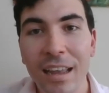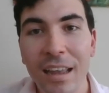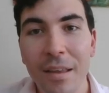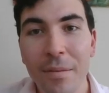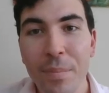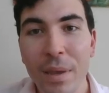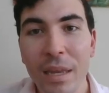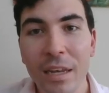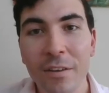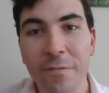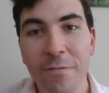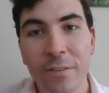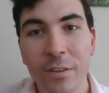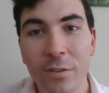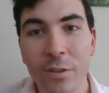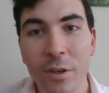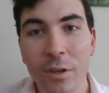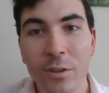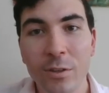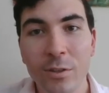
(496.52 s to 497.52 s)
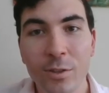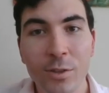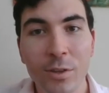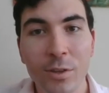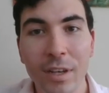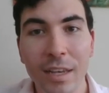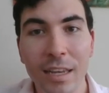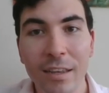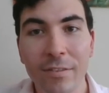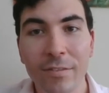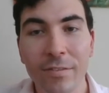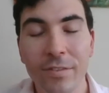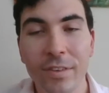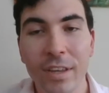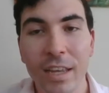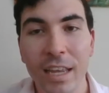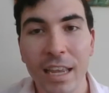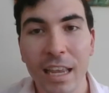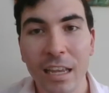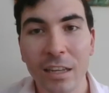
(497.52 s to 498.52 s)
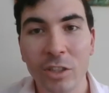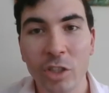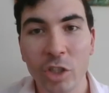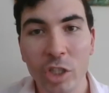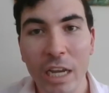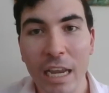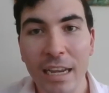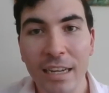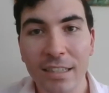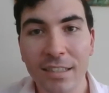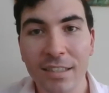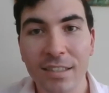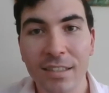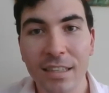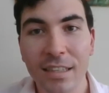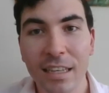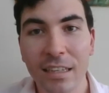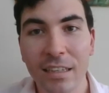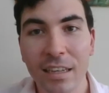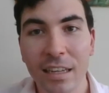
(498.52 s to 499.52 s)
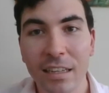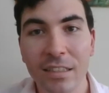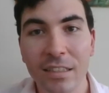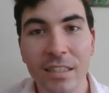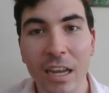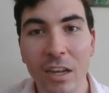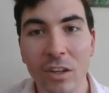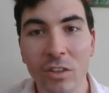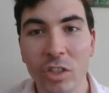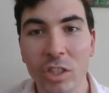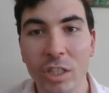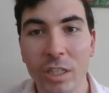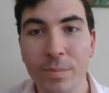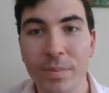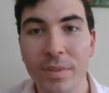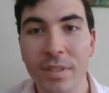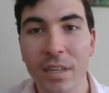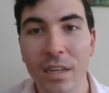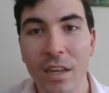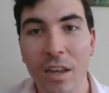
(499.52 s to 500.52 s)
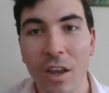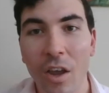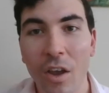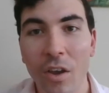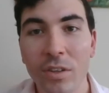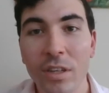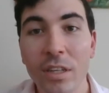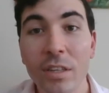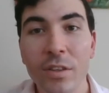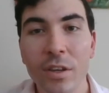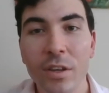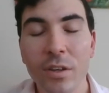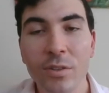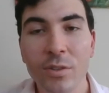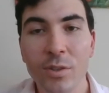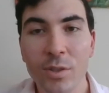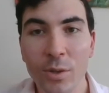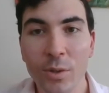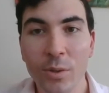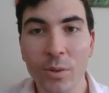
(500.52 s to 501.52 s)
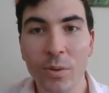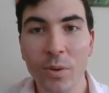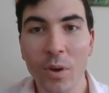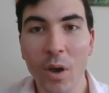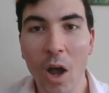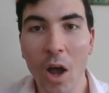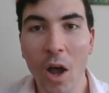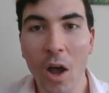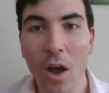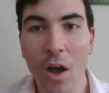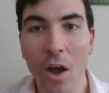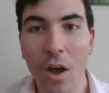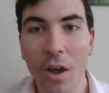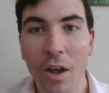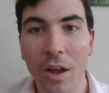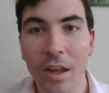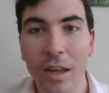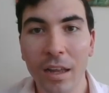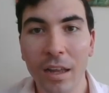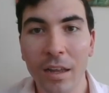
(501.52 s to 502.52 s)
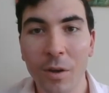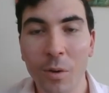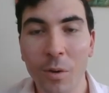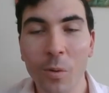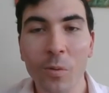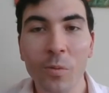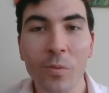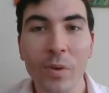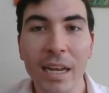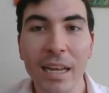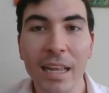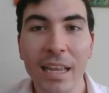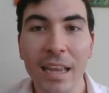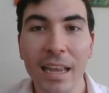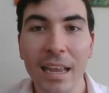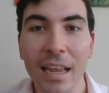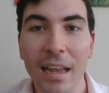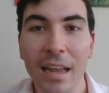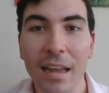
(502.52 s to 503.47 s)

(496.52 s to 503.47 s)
benefit those who live in shacks in townships, only those who are already